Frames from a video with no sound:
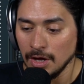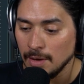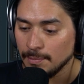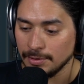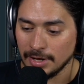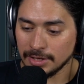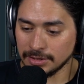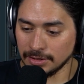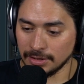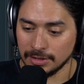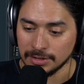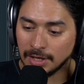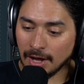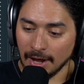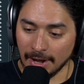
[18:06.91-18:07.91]
But as it is,
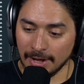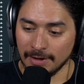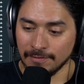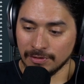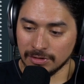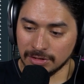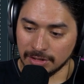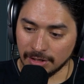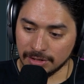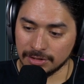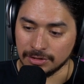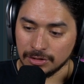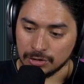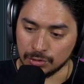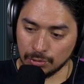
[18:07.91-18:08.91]
Kiive does
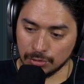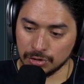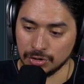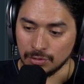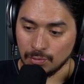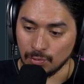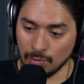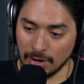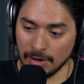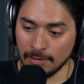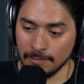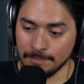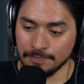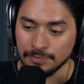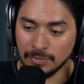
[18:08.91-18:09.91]
distortion
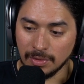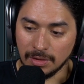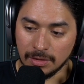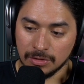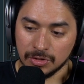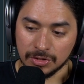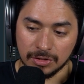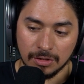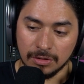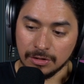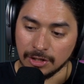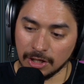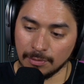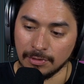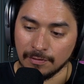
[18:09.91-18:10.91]
well. Just a
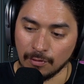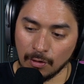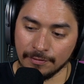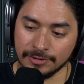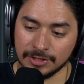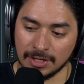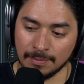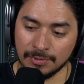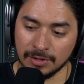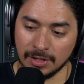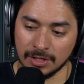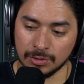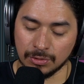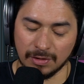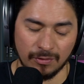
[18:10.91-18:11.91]
little bit of oversampling
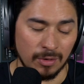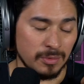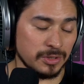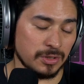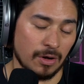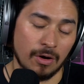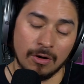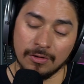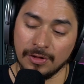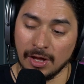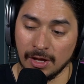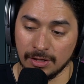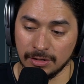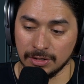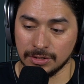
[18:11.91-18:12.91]
gets rid of almost all the
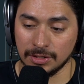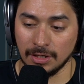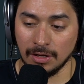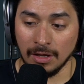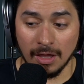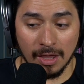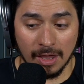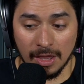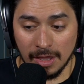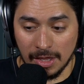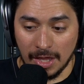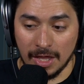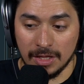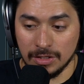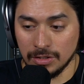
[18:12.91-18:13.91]
aliasing.
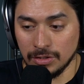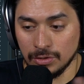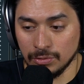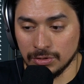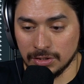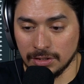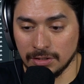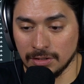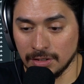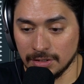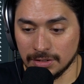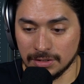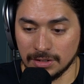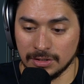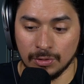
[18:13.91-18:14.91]
And you see
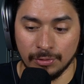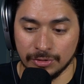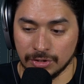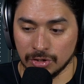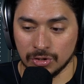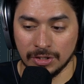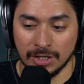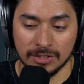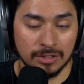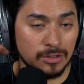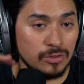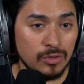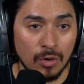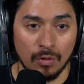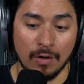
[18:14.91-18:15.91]
this whole session has
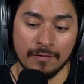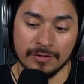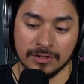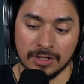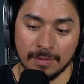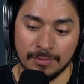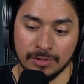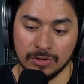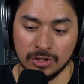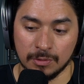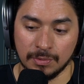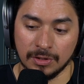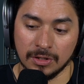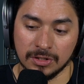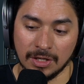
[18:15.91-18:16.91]
no oversampling just
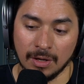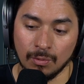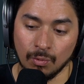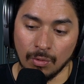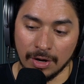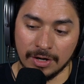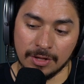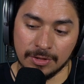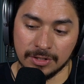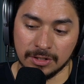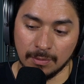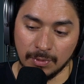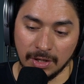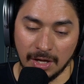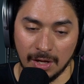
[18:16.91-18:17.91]
because I wanted this to
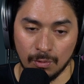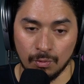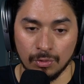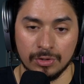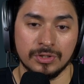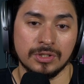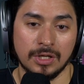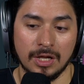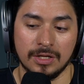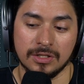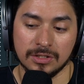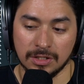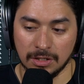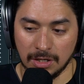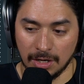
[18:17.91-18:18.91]
be a worst case
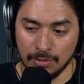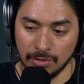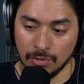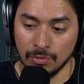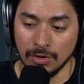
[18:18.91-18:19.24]
scenario.